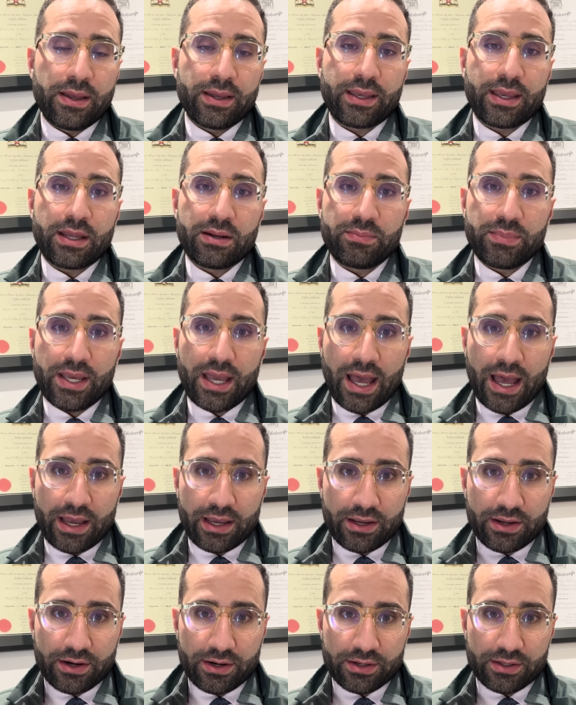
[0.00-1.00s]
can be
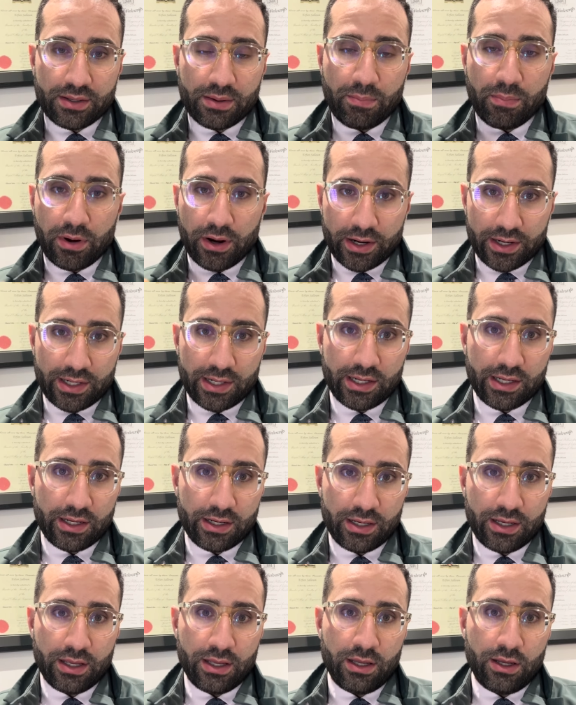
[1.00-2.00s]
anchored
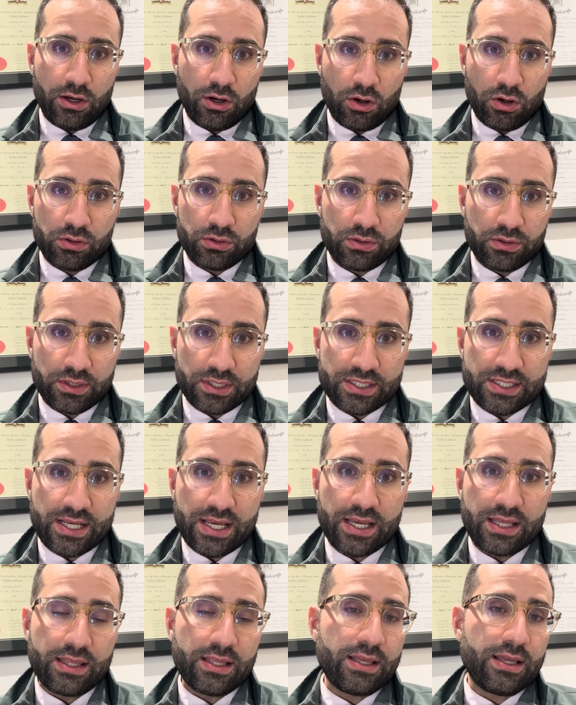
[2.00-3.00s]
partly onto the
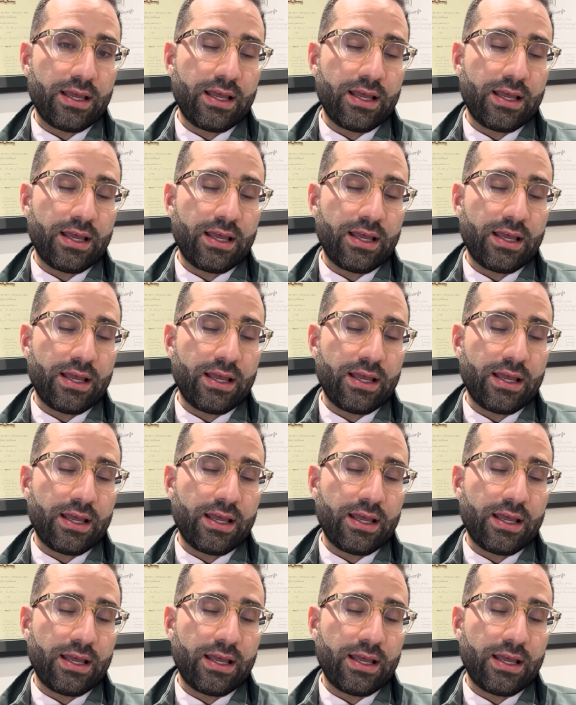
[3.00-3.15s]
teeth,